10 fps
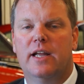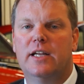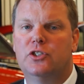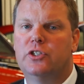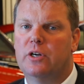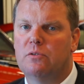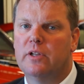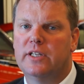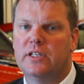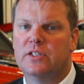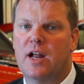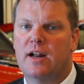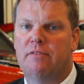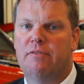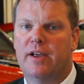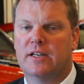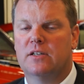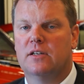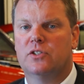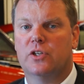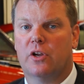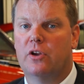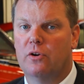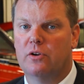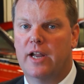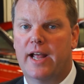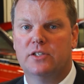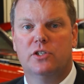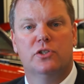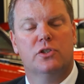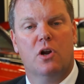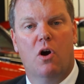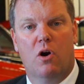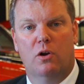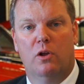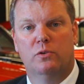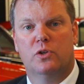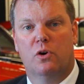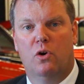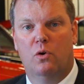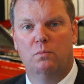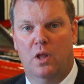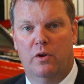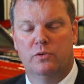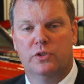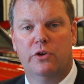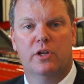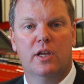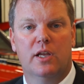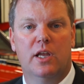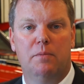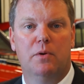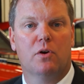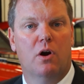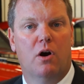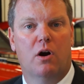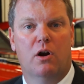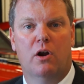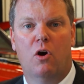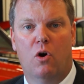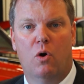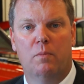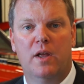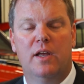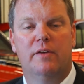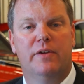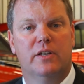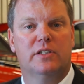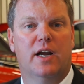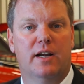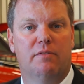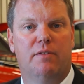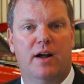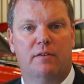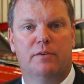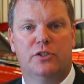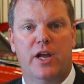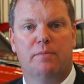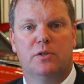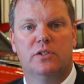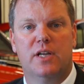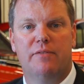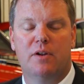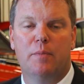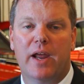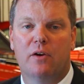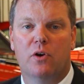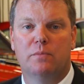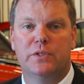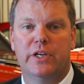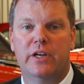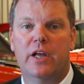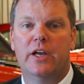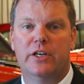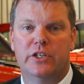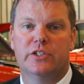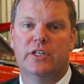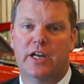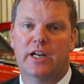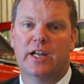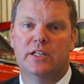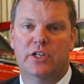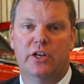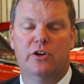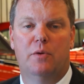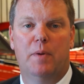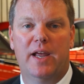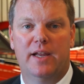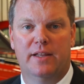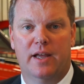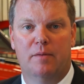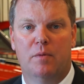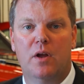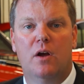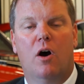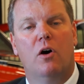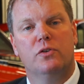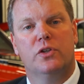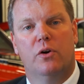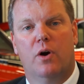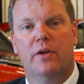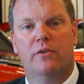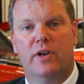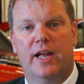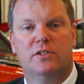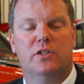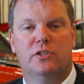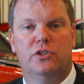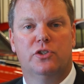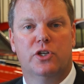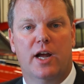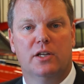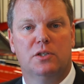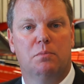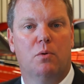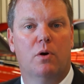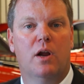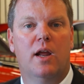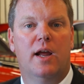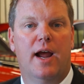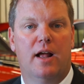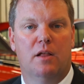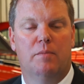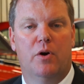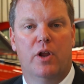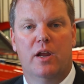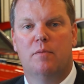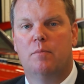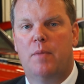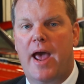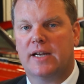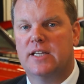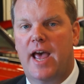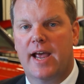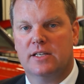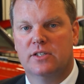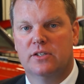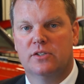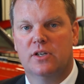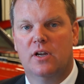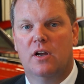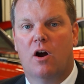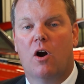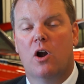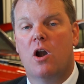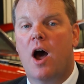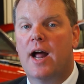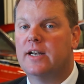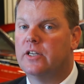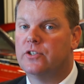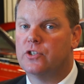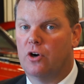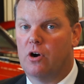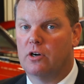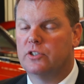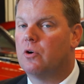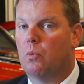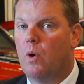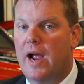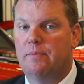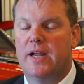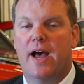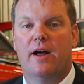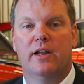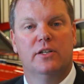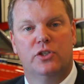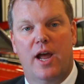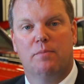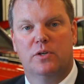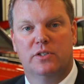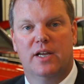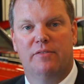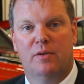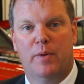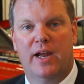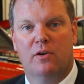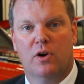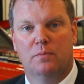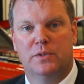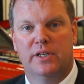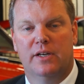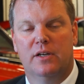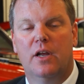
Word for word: It generally does not affect secured debt, such as car loans or home loans, so you can keep your car and home if you decide to file for Chapter 7 bankruptcy. You just need to continue to pay them. Also, other debts such as child support, alimony, and back taxes are not discharged or wiped out in Chapter 7 bankruptcy.